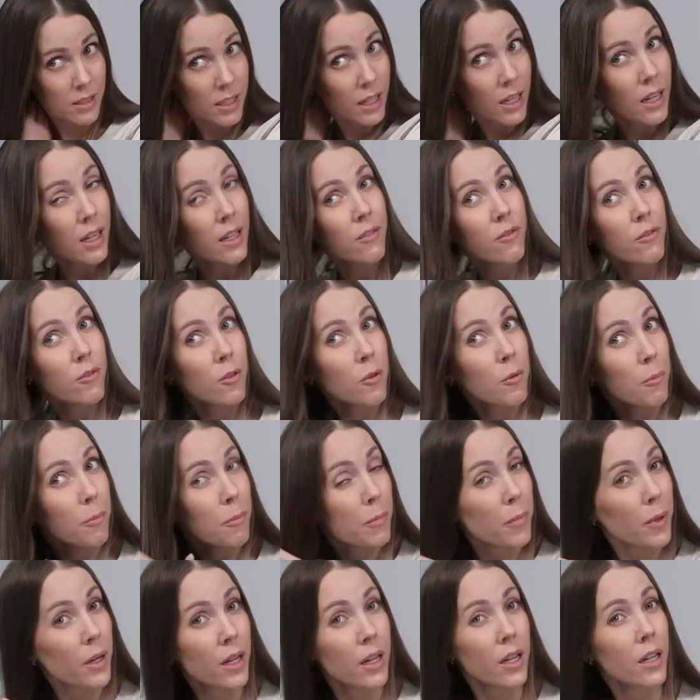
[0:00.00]
Time for
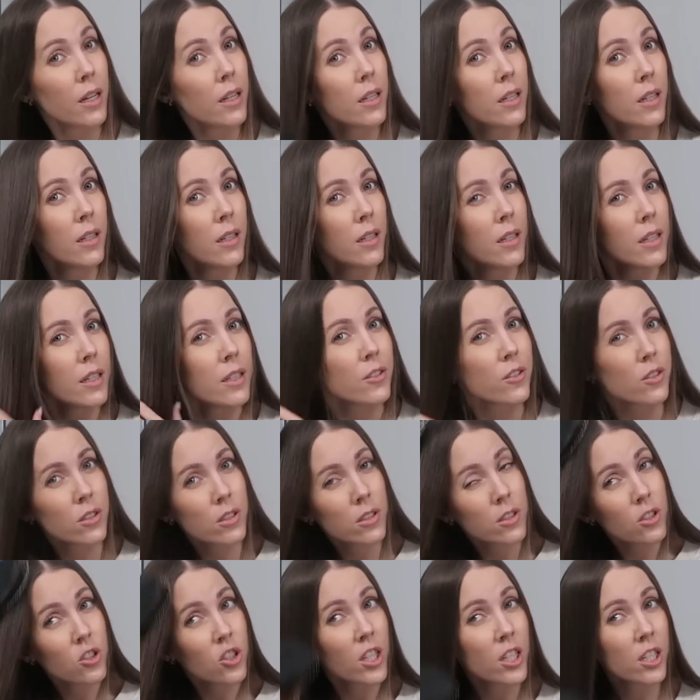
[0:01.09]
bed. I
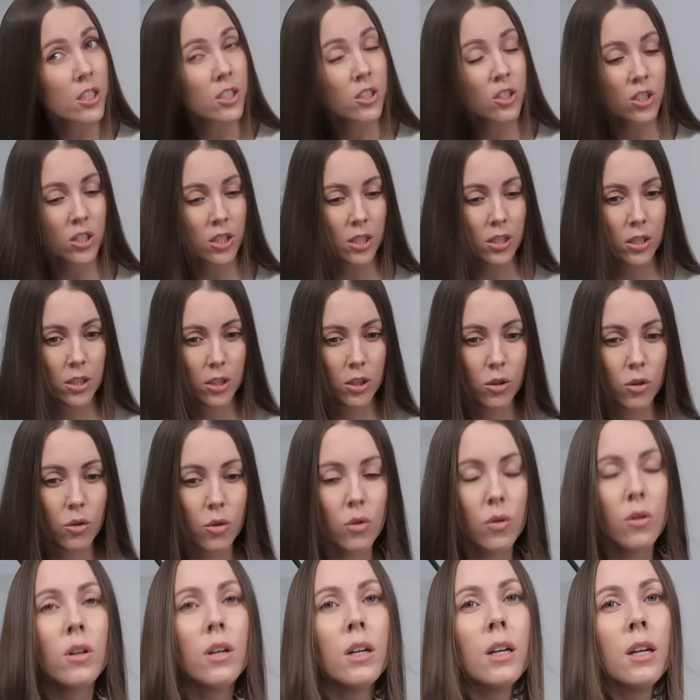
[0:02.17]
just changed
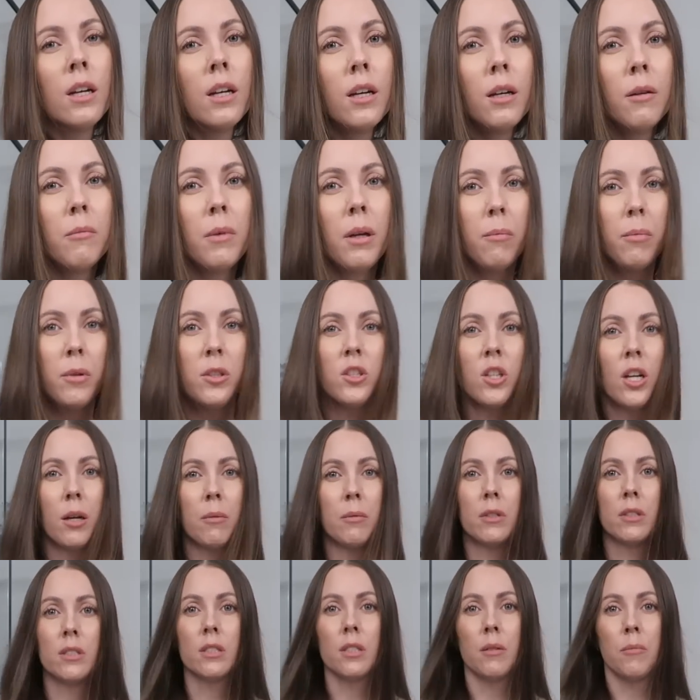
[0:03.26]
into my
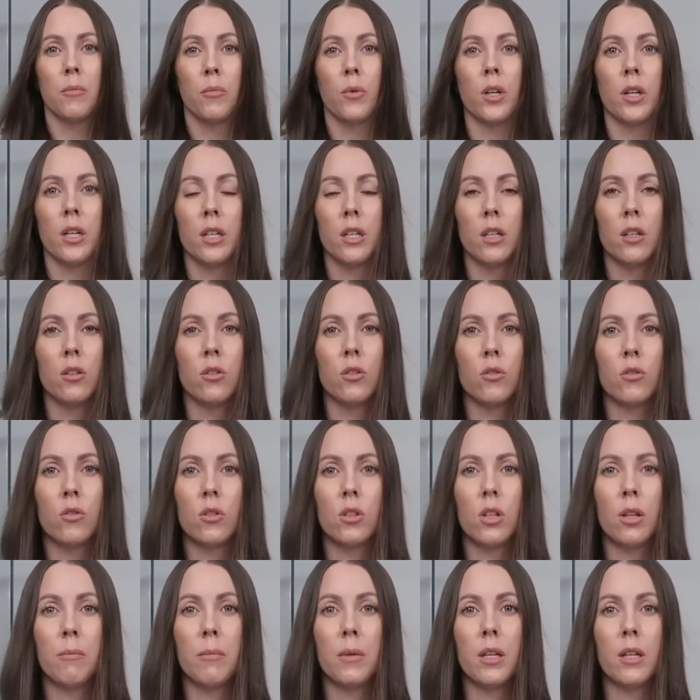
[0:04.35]
pajamas. I'm wearing a
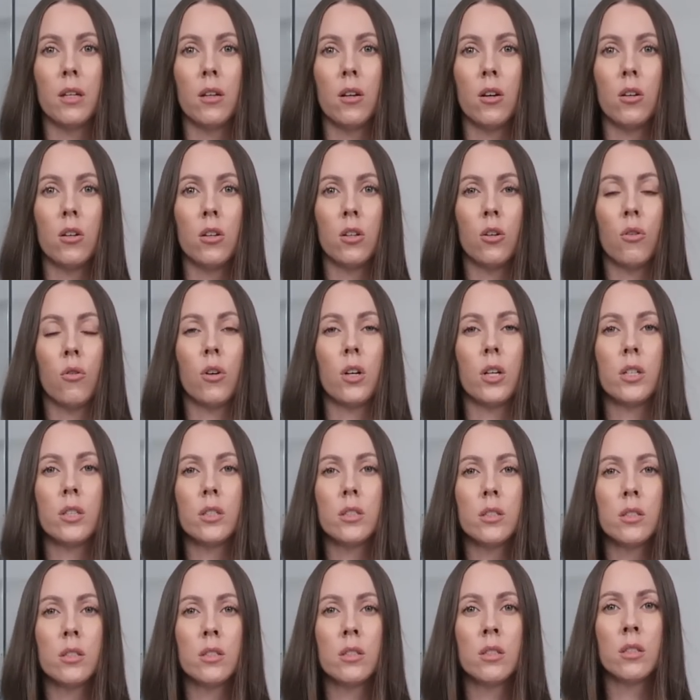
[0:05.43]
Lululemon All
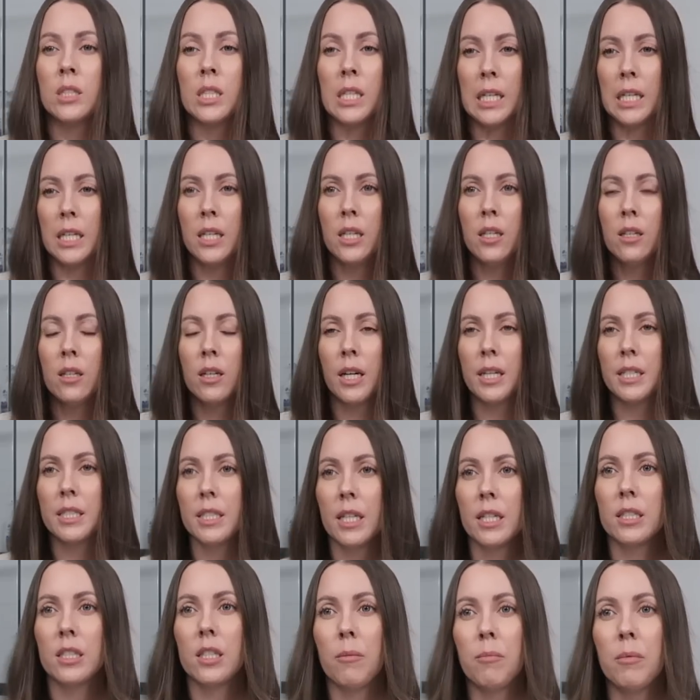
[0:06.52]
Yours tee. I
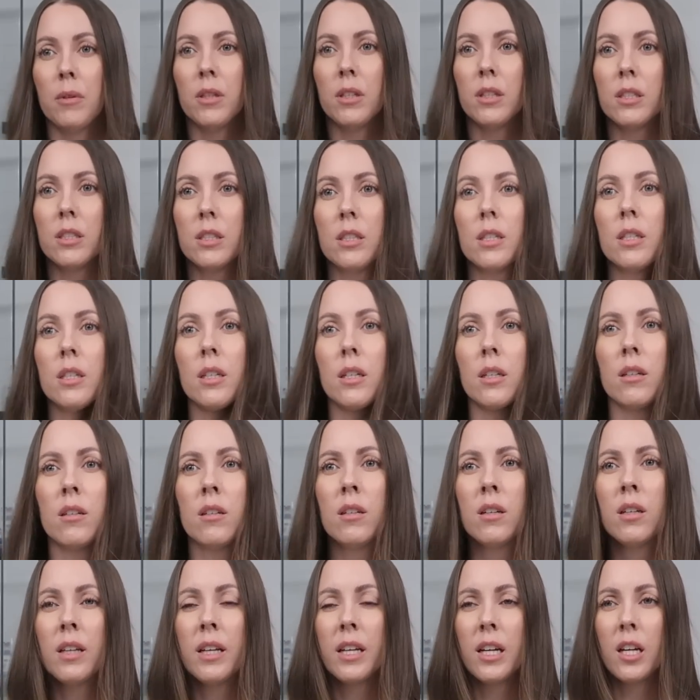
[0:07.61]
sized up in this to
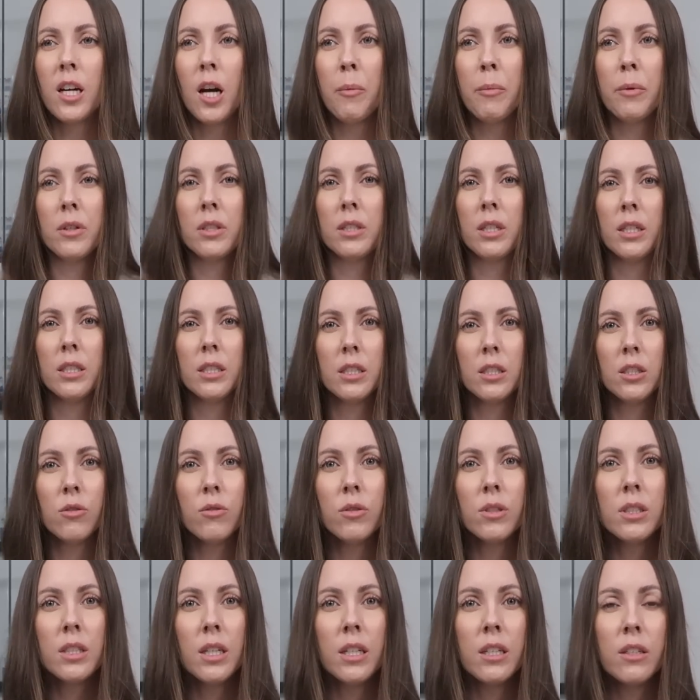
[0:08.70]
like a couple of sizes to a
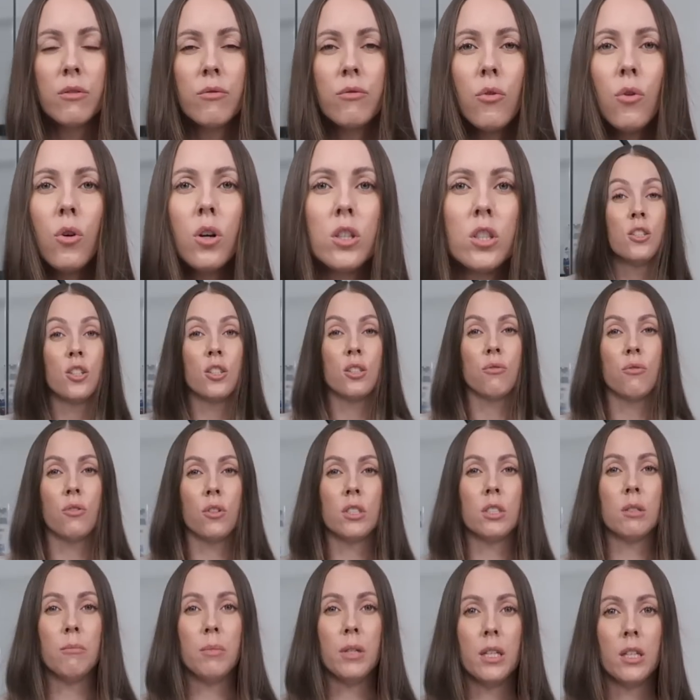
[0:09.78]
size 4, just for it
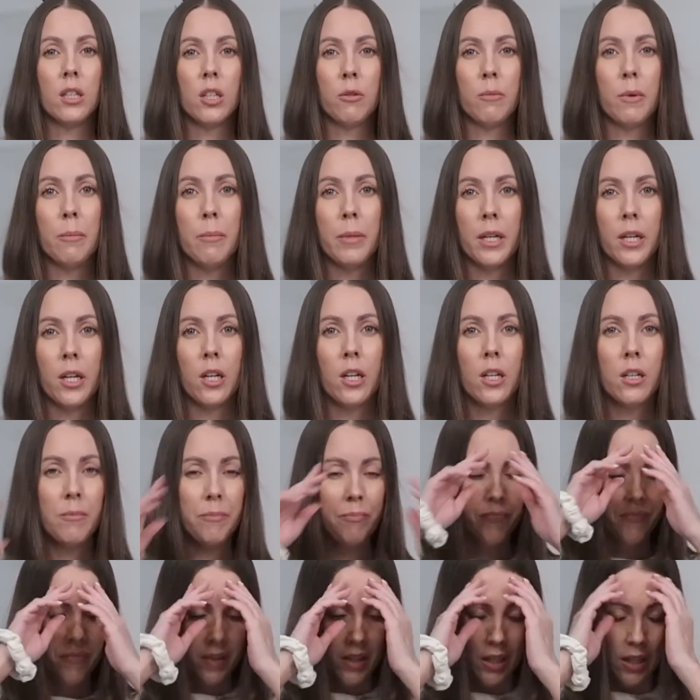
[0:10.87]
to be a little bit bigger
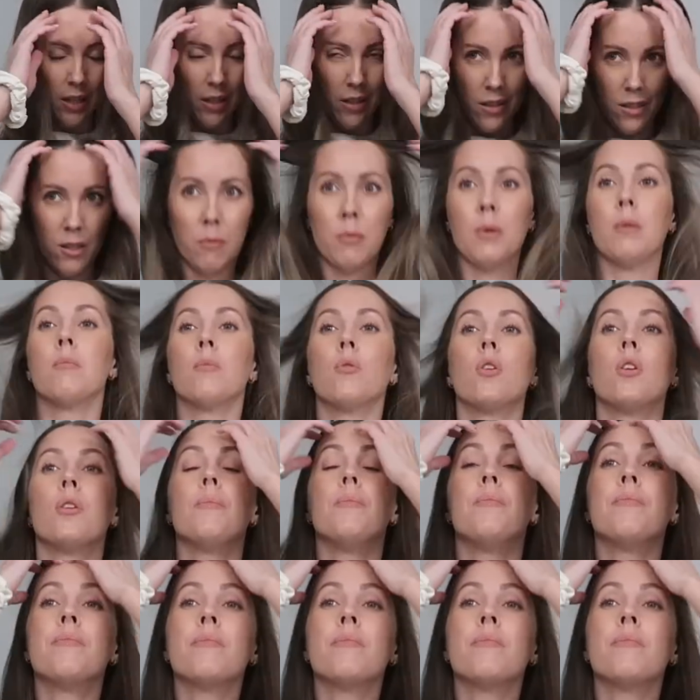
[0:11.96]
and a little bit more